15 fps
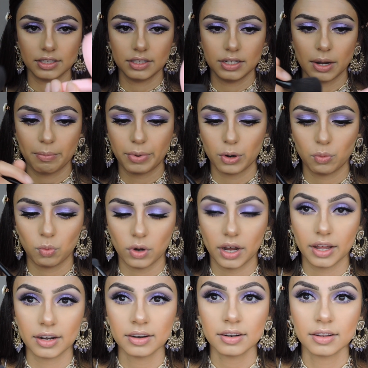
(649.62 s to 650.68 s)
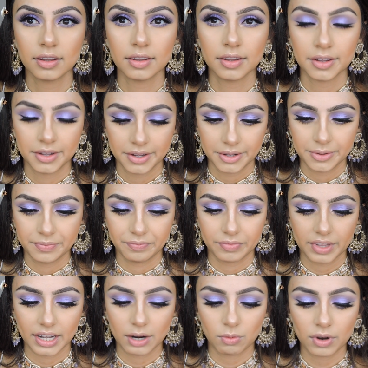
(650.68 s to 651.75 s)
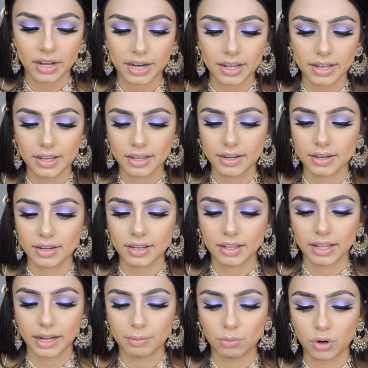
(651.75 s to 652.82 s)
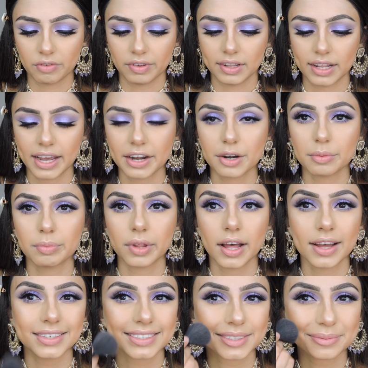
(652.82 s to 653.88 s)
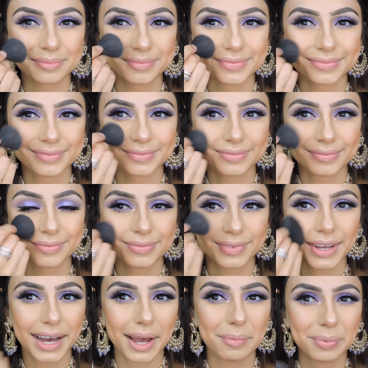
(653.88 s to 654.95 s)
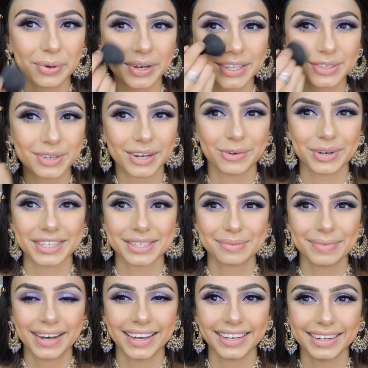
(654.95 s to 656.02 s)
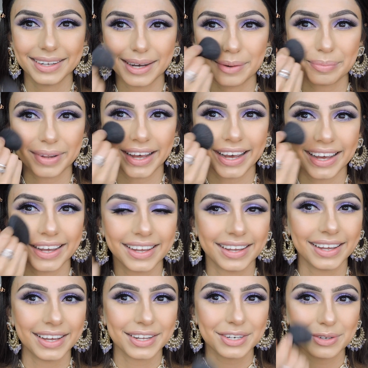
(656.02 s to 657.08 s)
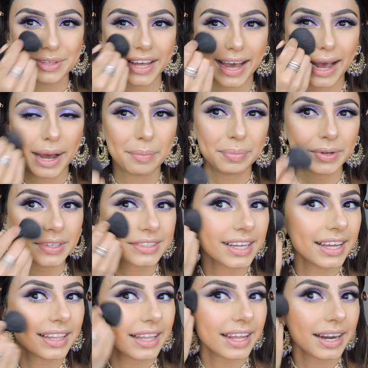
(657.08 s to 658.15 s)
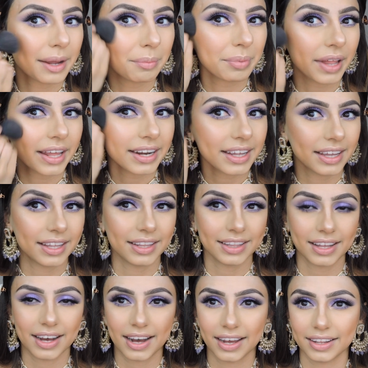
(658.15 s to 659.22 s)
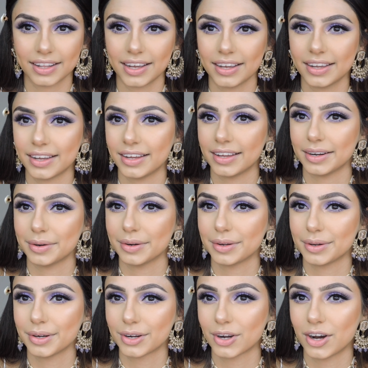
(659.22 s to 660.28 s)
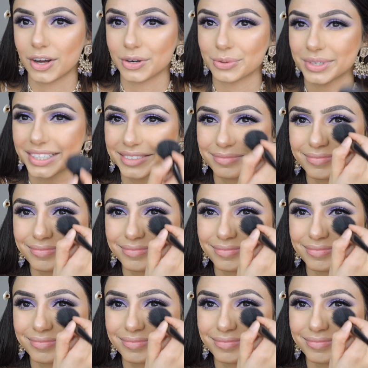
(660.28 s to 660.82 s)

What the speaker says: number 1. And I want it like more of a lighter blush. High points, so I always smile, apply it to the apples, and then I blend in the highlight and contour.